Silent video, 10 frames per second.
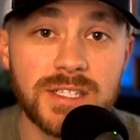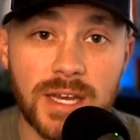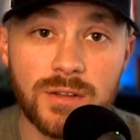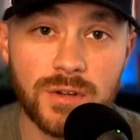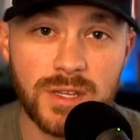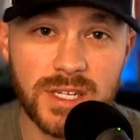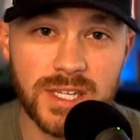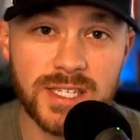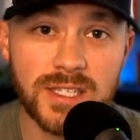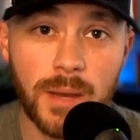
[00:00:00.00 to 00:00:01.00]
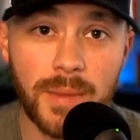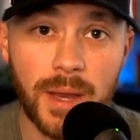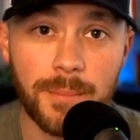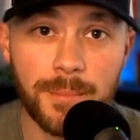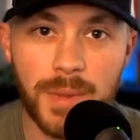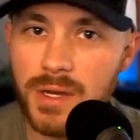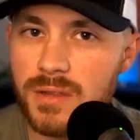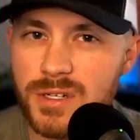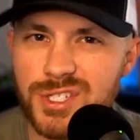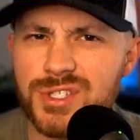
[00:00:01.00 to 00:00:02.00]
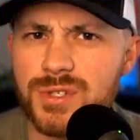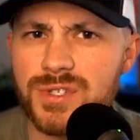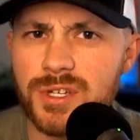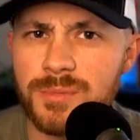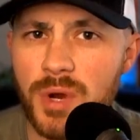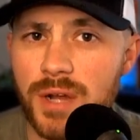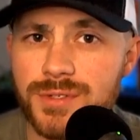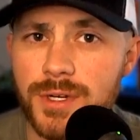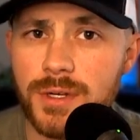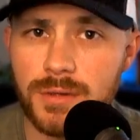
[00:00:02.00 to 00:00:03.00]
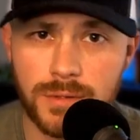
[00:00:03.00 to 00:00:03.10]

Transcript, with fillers: Is downloading the desktop app better than just using your browser?